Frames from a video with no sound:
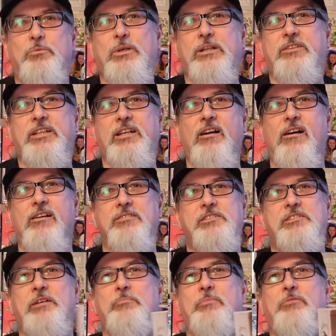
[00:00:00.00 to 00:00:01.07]
Well, there are
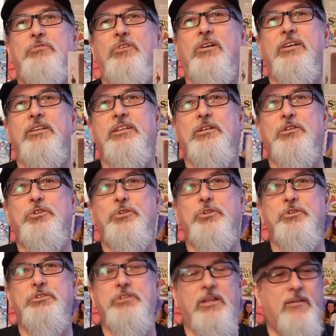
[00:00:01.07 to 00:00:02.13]
some rather
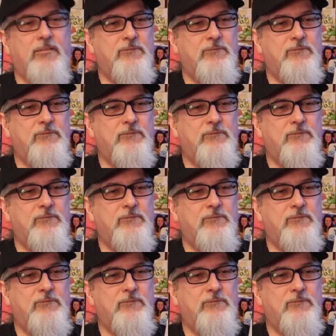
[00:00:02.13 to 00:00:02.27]
good